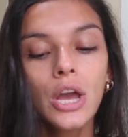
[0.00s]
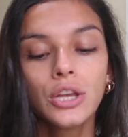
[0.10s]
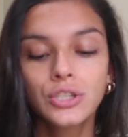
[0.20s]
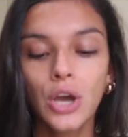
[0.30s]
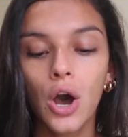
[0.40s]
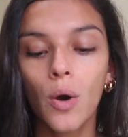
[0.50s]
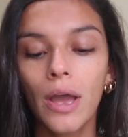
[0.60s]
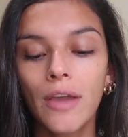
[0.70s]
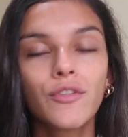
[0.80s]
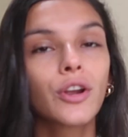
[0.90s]

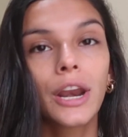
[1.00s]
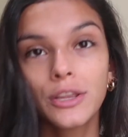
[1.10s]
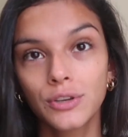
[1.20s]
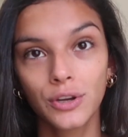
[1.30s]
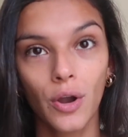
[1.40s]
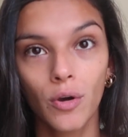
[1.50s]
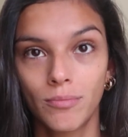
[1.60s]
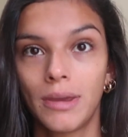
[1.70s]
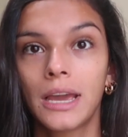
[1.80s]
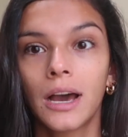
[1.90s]
So if you're gonna do your
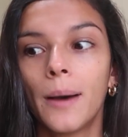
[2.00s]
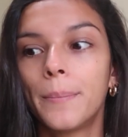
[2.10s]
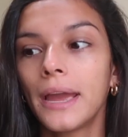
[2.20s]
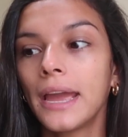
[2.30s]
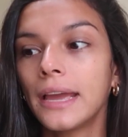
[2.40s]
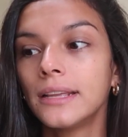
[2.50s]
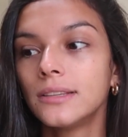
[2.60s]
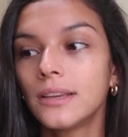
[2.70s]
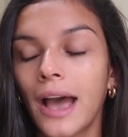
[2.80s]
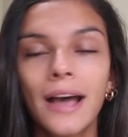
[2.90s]
own makeup, it
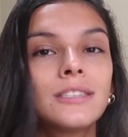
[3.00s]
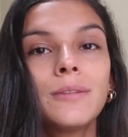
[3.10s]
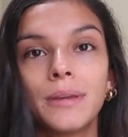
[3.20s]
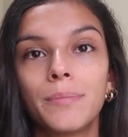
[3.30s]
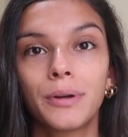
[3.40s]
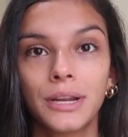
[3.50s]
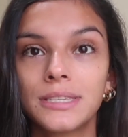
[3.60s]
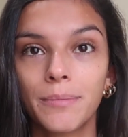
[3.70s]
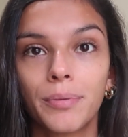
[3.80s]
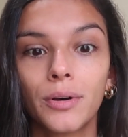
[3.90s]
has to be pretty
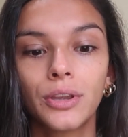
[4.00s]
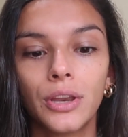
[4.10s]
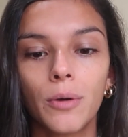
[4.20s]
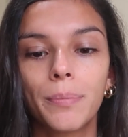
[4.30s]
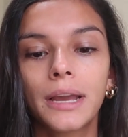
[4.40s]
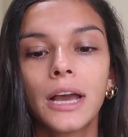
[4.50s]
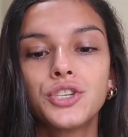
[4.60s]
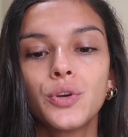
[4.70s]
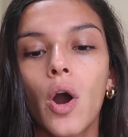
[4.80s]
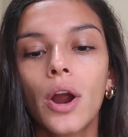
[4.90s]
simple, you know,
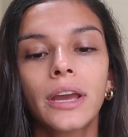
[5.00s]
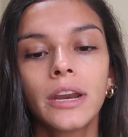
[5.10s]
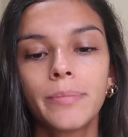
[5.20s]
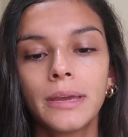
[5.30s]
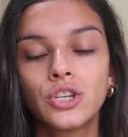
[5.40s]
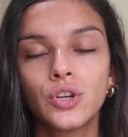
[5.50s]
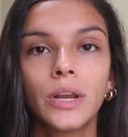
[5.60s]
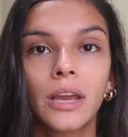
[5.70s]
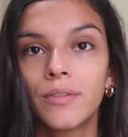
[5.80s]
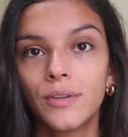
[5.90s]
because you are going to be
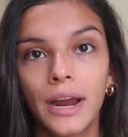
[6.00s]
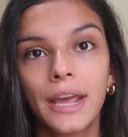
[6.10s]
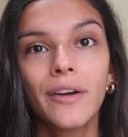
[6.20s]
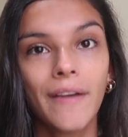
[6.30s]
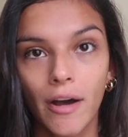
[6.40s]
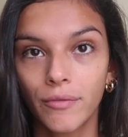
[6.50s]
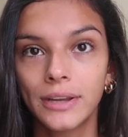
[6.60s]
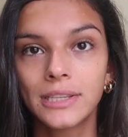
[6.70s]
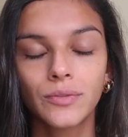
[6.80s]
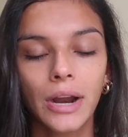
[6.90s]
shooting a variety of
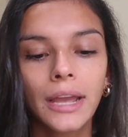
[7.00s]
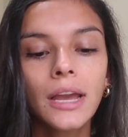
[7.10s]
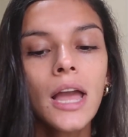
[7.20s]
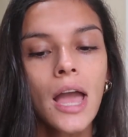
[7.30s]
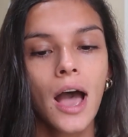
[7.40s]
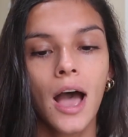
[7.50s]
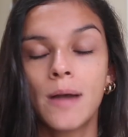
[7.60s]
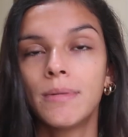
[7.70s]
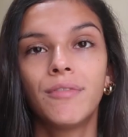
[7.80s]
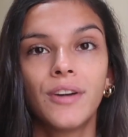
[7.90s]
outfits, right,
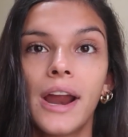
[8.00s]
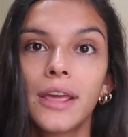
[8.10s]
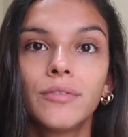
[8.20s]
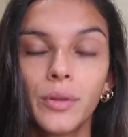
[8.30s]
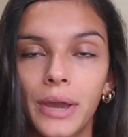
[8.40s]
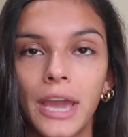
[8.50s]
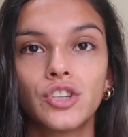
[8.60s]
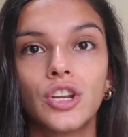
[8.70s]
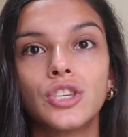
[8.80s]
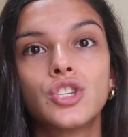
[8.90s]
in variety of
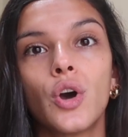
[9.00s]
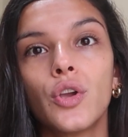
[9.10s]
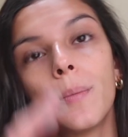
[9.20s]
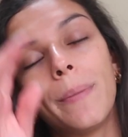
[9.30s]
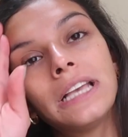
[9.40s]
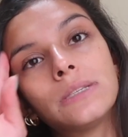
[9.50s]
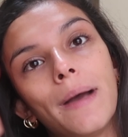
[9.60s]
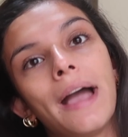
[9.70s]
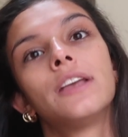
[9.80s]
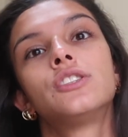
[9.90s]
locations. So your best
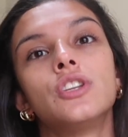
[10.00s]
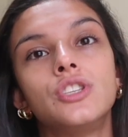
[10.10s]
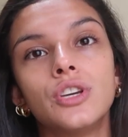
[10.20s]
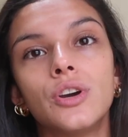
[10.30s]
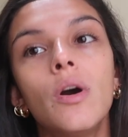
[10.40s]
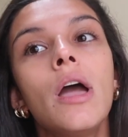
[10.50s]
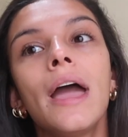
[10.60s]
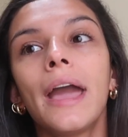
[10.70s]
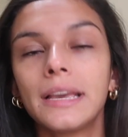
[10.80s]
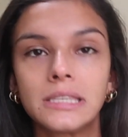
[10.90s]
bet is to do
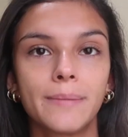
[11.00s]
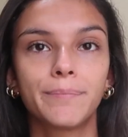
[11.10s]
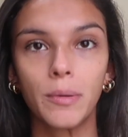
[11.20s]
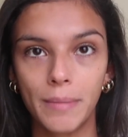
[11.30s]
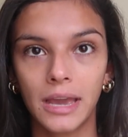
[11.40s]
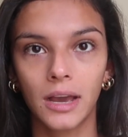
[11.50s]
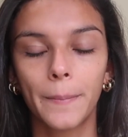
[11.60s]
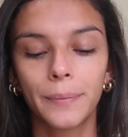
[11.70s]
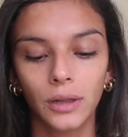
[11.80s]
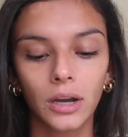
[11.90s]
a simple
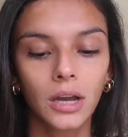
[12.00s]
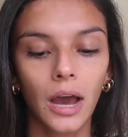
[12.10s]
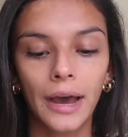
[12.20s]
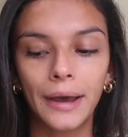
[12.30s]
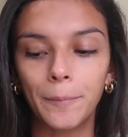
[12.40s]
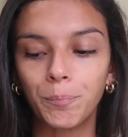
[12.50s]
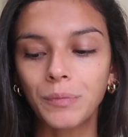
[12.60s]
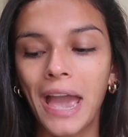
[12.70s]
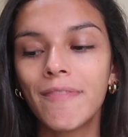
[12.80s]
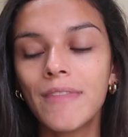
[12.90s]
makeup look,
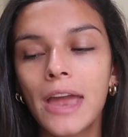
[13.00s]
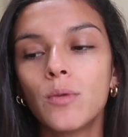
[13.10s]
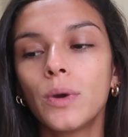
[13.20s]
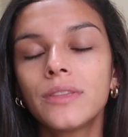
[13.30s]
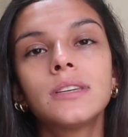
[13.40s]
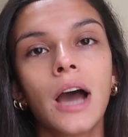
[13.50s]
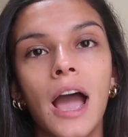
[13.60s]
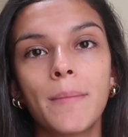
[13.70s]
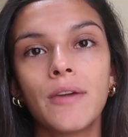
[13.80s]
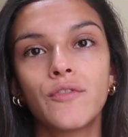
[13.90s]
and then with
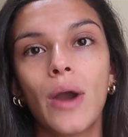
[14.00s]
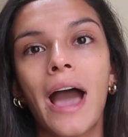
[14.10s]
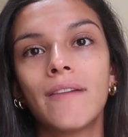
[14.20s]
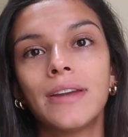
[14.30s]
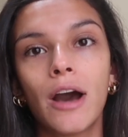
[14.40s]
time, if you have an